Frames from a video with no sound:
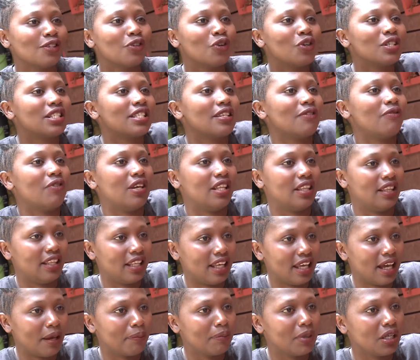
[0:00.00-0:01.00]
not even
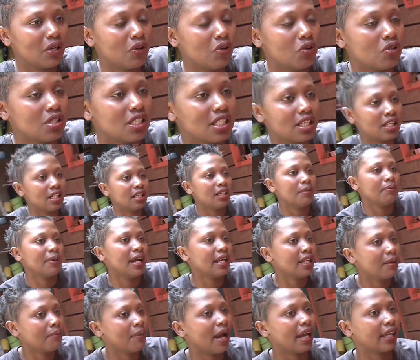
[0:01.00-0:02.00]
there because
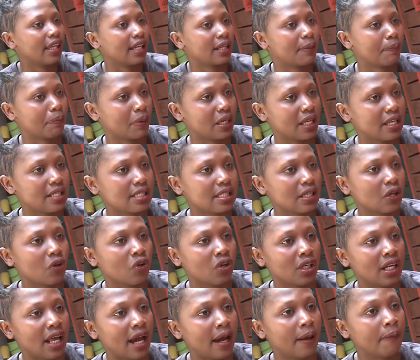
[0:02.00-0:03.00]
Kilimani Marketplace
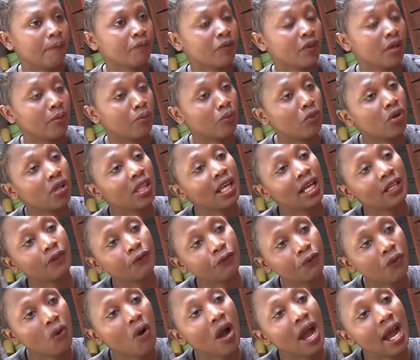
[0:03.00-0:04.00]
ikona more than
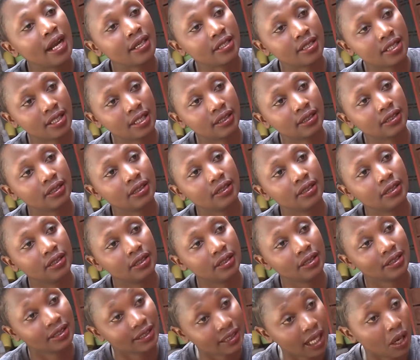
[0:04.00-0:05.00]
four hundred
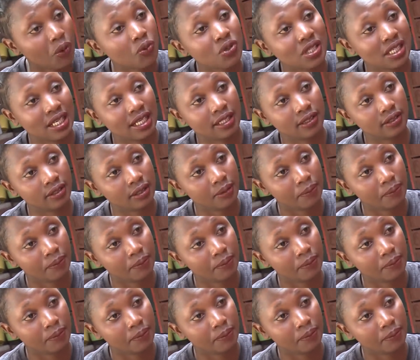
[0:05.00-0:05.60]
thousand